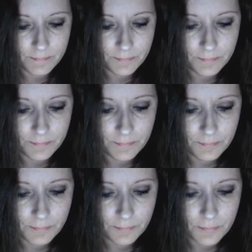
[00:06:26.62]

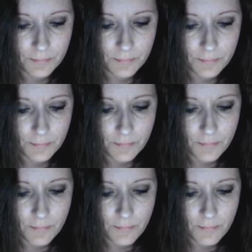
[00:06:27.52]

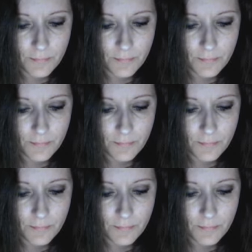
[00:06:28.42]
[no speech]